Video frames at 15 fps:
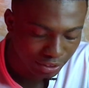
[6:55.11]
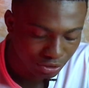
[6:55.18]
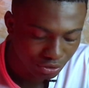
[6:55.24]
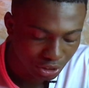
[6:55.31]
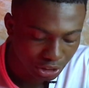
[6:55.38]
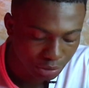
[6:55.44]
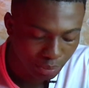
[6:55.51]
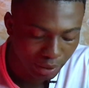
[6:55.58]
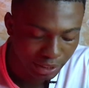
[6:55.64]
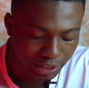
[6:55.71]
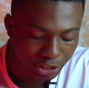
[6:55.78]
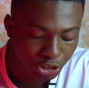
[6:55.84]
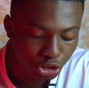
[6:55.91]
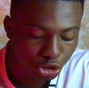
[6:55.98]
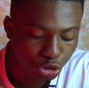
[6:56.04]
to respect
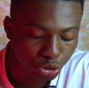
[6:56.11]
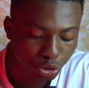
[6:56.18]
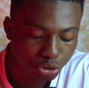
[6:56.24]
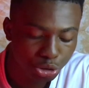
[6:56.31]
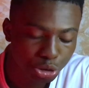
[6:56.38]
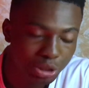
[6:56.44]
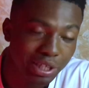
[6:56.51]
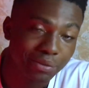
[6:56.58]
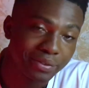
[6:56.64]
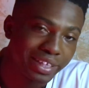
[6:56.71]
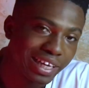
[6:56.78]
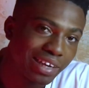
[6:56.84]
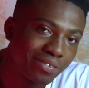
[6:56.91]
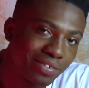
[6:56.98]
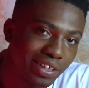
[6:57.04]
this structure that we
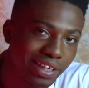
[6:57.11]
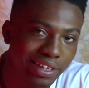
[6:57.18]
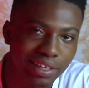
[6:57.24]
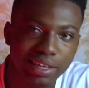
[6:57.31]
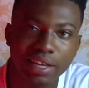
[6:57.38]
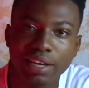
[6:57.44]
have here